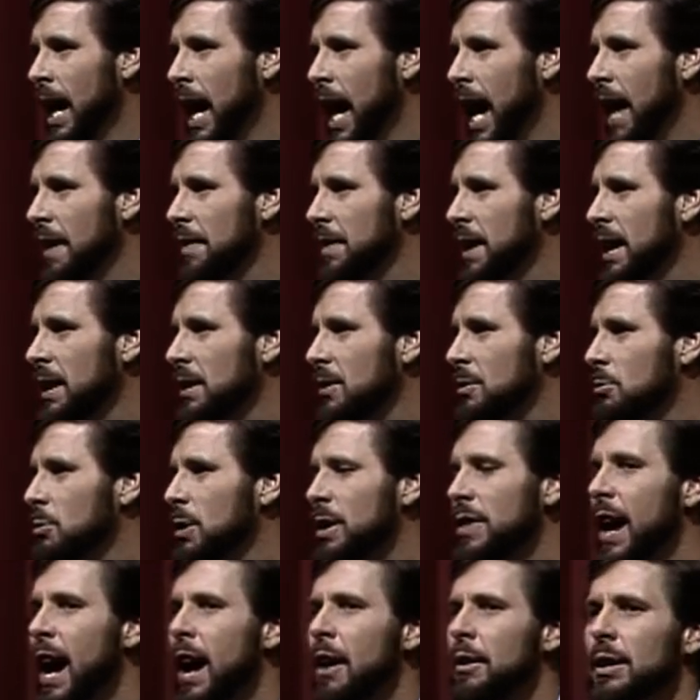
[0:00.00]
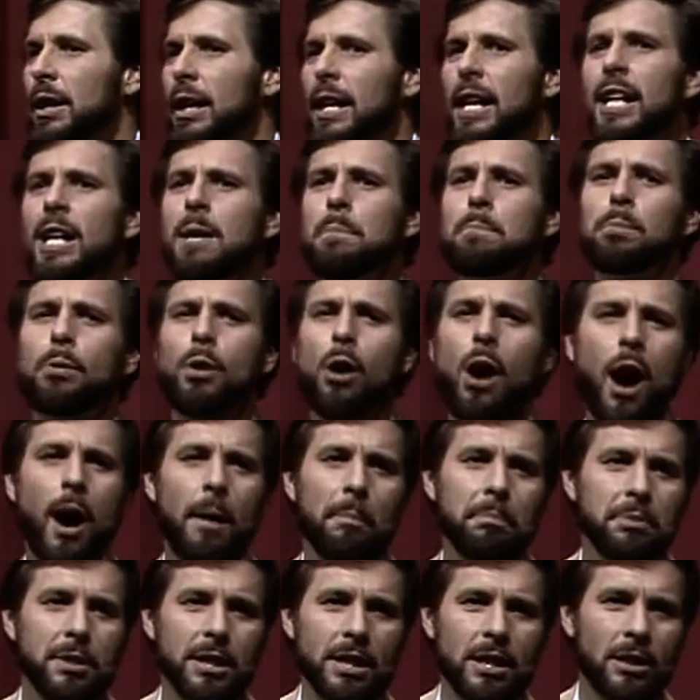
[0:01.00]
And then, without any
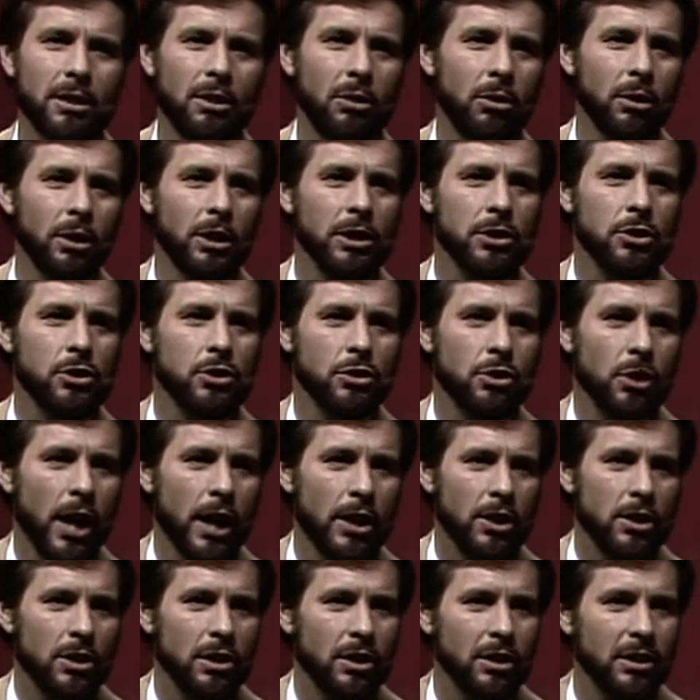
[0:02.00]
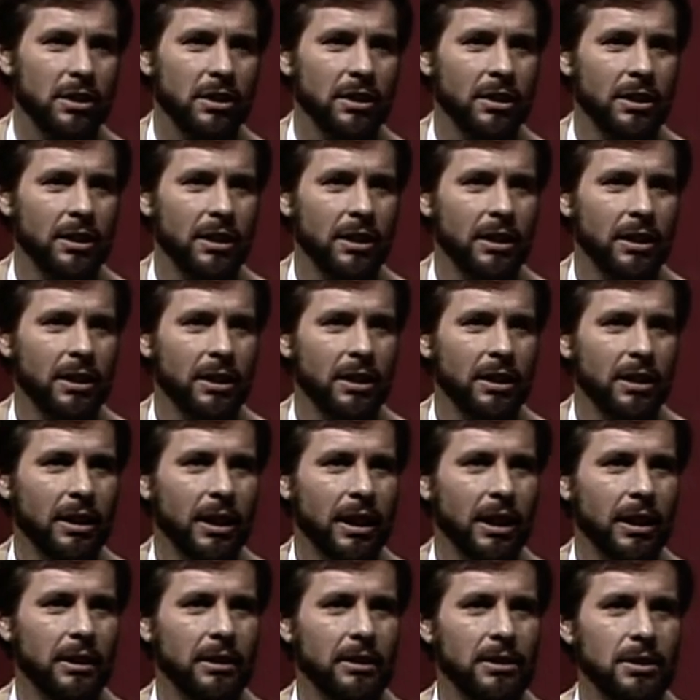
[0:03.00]
prompting or instruction,
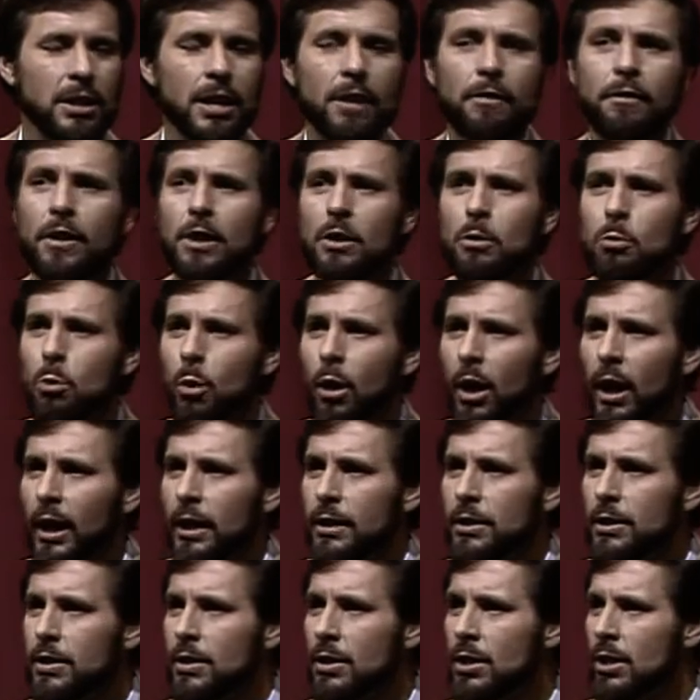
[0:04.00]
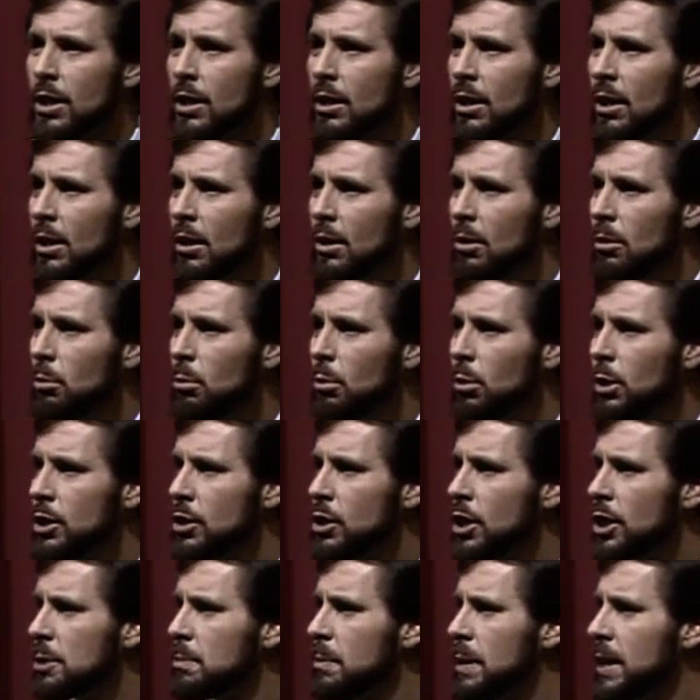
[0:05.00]
uh, different ones would
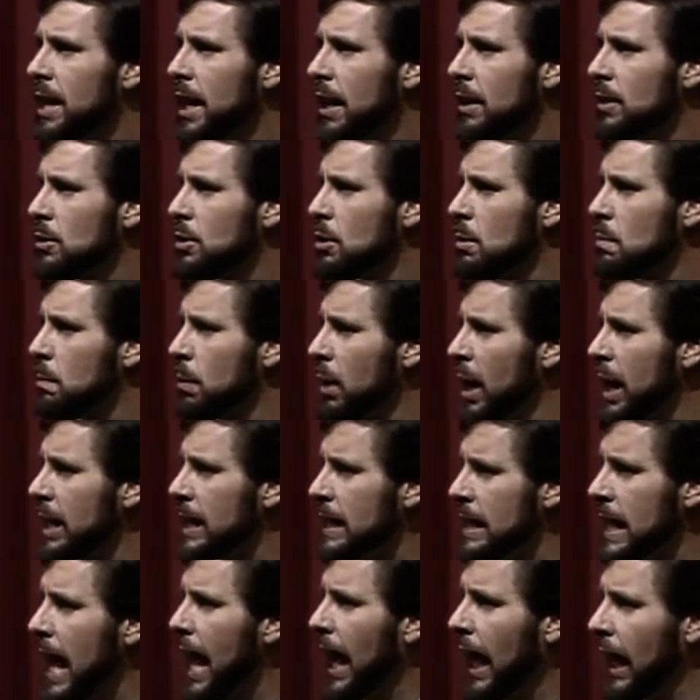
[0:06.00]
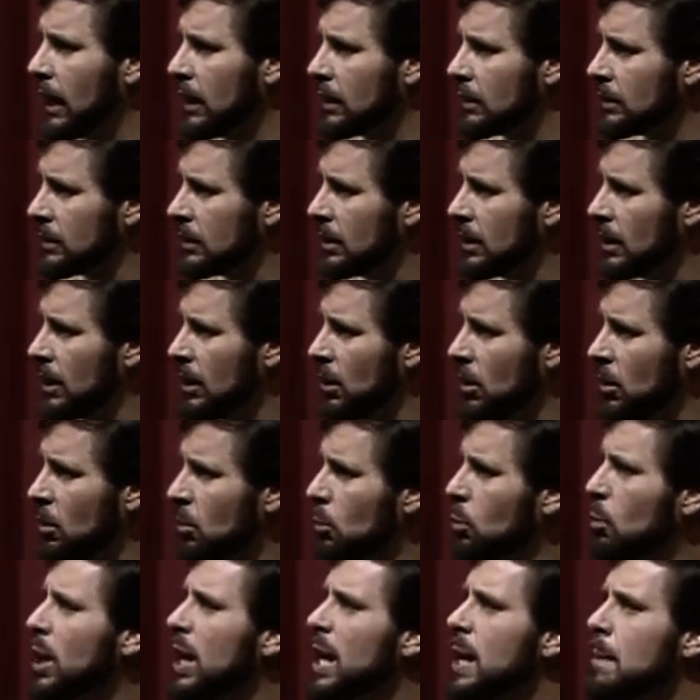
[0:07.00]
just begin to break down,
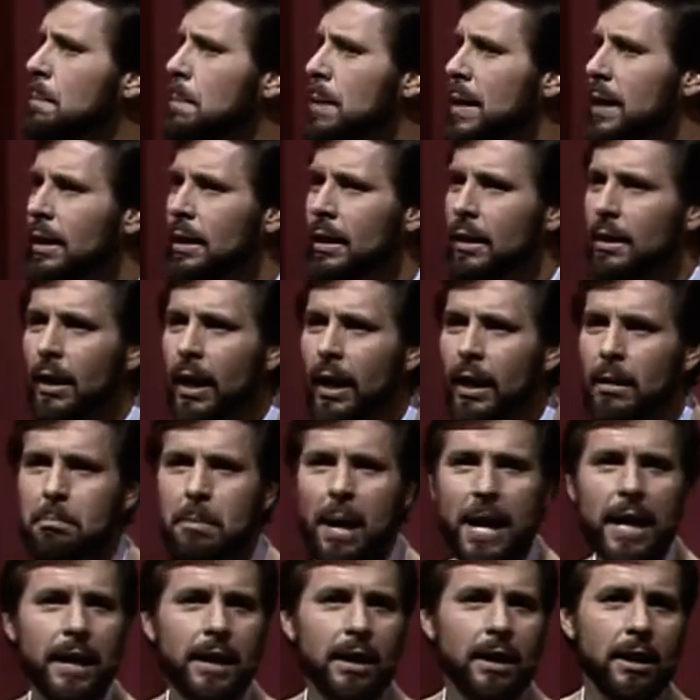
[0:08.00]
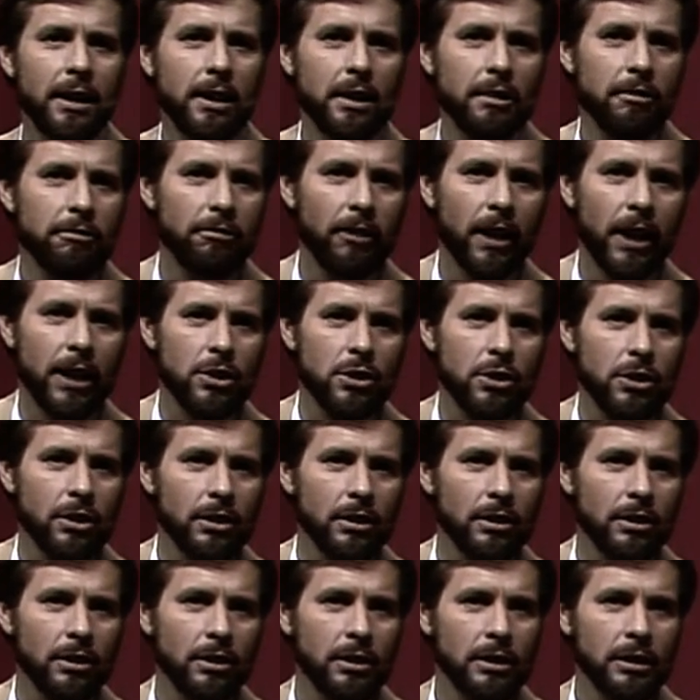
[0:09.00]
weeping and, and making confession.
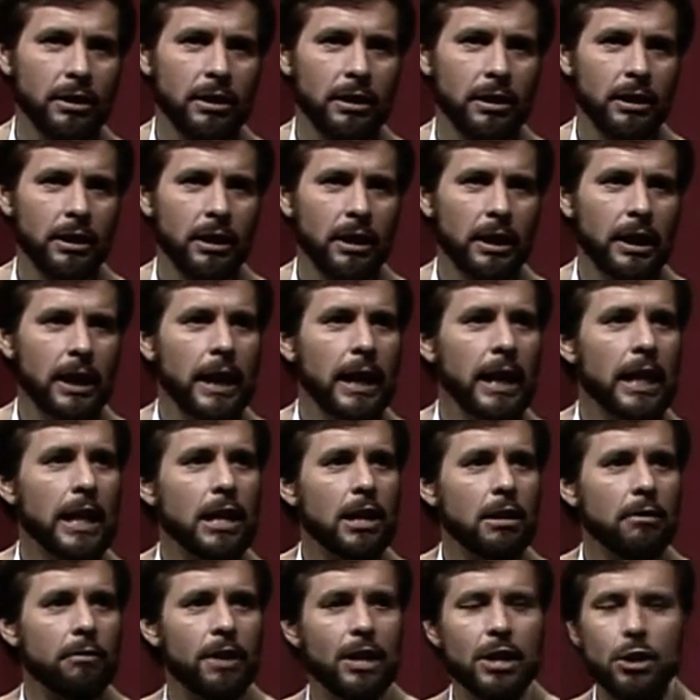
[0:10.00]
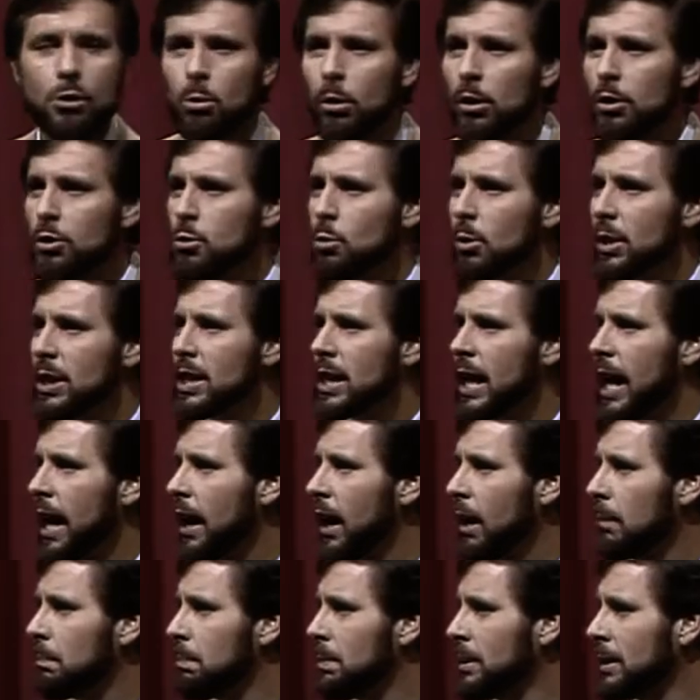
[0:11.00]
Individuals would get
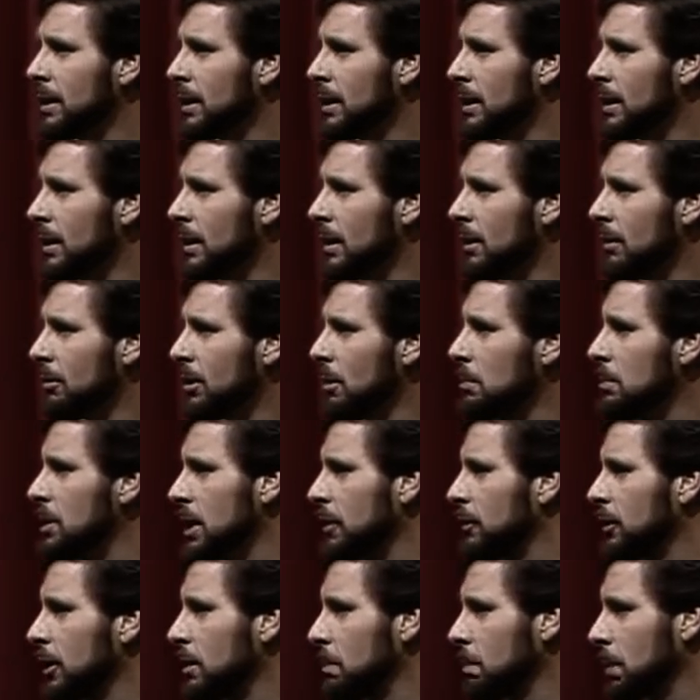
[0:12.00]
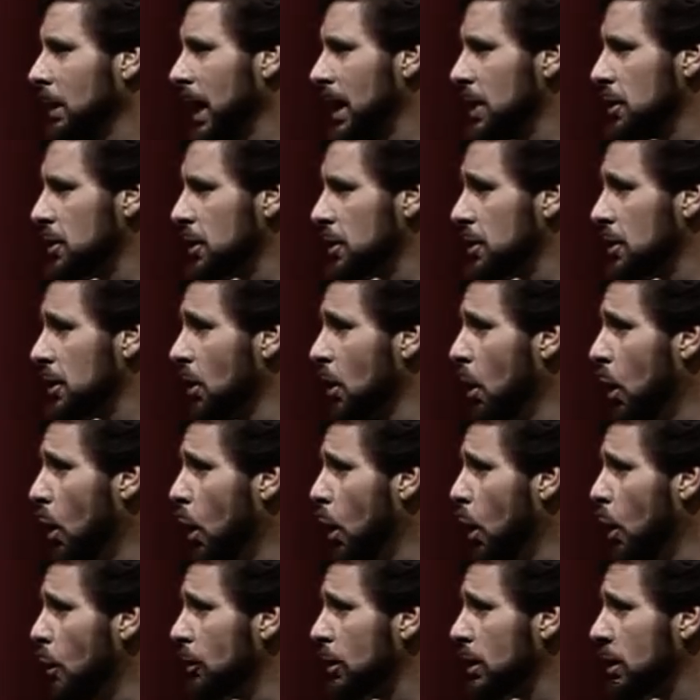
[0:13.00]
up from different places and
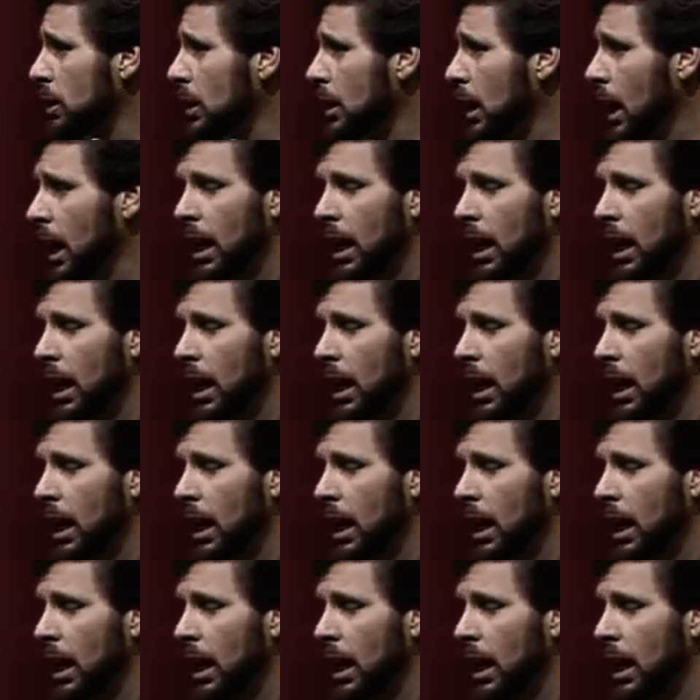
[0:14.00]
go over to